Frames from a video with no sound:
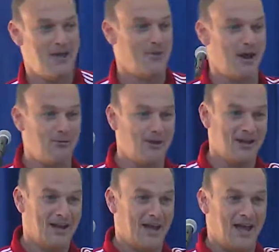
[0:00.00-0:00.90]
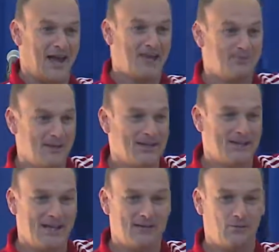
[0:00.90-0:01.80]
but I will explain it
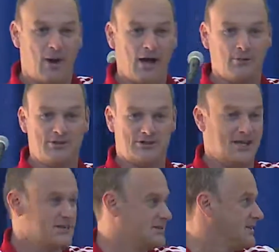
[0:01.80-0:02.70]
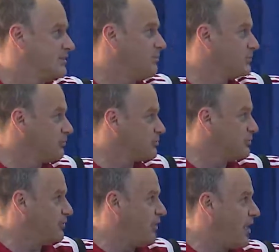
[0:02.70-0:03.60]
later why we changed it. It was
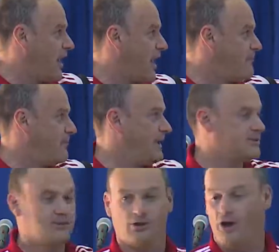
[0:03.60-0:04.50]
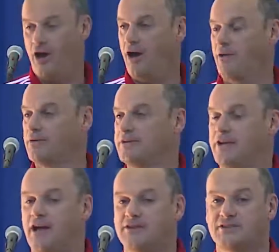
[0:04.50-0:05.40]
also based
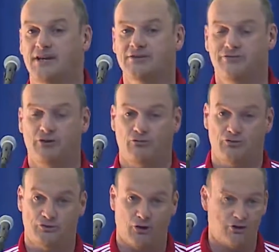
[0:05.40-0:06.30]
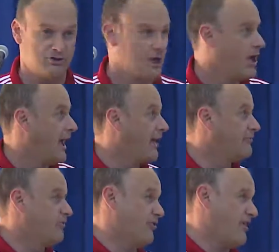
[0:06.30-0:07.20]
on scientific research,
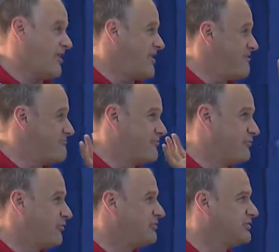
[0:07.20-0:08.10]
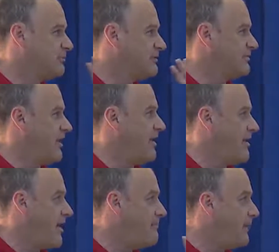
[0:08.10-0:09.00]
and for us it was
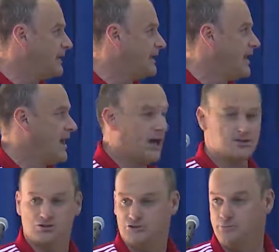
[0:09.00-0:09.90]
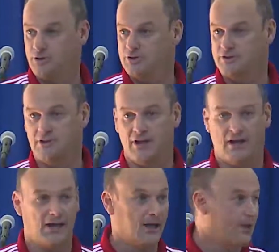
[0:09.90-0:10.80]
a big adjustment,
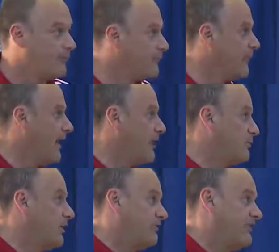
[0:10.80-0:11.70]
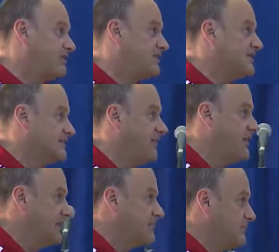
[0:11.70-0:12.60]
and we are very
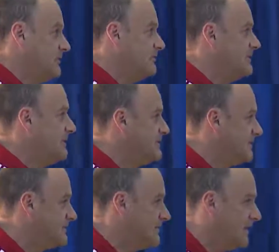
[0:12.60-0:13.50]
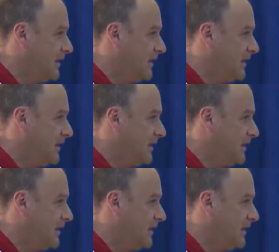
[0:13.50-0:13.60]
satisfied that we did this.